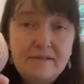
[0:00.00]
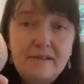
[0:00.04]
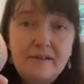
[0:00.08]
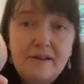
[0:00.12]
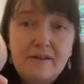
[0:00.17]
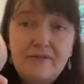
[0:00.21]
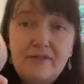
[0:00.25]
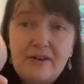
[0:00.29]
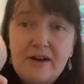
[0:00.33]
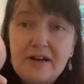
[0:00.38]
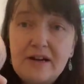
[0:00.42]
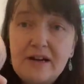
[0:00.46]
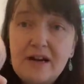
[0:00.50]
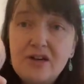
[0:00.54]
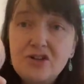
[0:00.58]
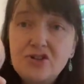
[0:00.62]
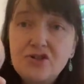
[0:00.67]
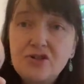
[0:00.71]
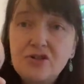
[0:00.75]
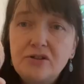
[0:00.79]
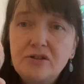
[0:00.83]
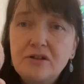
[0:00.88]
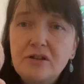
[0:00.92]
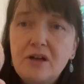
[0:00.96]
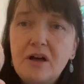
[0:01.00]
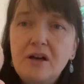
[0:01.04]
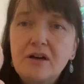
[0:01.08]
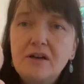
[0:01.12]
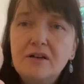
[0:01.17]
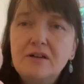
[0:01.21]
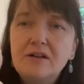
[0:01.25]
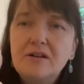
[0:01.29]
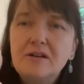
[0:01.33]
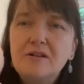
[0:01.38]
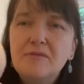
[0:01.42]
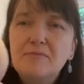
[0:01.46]
very natural
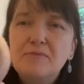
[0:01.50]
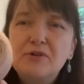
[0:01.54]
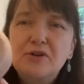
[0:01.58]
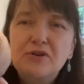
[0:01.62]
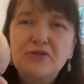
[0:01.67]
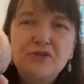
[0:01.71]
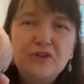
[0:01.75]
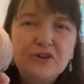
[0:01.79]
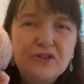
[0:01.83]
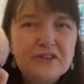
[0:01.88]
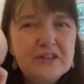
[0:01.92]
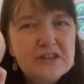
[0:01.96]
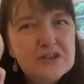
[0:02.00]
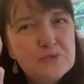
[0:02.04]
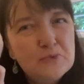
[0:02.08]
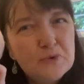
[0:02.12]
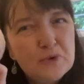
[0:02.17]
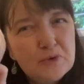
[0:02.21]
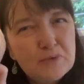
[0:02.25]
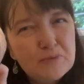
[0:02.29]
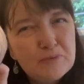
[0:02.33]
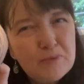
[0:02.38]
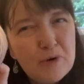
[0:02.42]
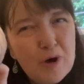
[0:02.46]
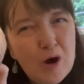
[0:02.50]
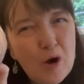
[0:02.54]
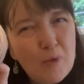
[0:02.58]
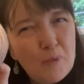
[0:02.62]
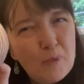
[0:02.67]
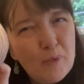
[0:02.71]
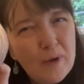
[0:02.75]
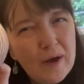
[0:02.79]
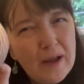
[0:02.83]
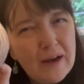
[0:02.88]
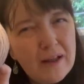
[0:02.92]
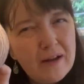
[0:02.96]
colour, but I thought this wouldn't pop
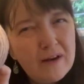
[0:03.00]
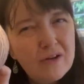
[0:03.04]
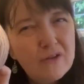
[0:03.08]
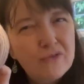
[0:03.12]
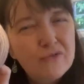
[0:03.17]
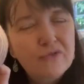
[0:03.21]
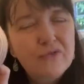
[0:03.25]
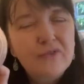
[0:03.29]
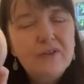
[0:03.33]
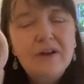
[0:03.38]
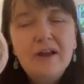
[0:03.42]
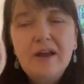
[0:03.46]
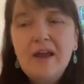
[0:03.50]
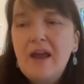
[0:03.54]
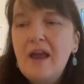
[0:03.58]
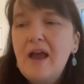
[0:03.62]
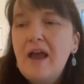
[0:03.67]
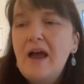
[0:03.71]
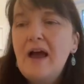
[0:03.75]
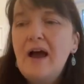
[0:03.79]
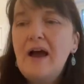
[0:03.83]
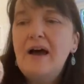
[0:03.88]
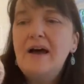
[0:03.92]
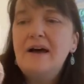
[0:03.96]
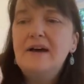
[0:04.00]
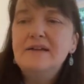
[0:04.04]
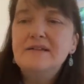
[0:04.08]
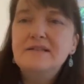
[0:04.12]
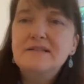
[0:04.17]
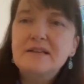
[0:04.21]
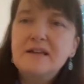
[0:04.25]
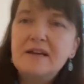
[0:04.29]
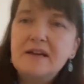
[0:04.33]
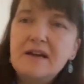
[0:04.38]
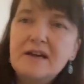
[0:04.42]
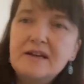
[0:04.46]
well enough. And
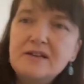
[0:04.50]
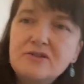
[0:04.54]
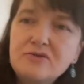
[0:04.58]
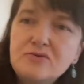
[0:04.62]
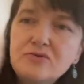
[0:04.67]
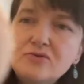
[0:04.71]
I don't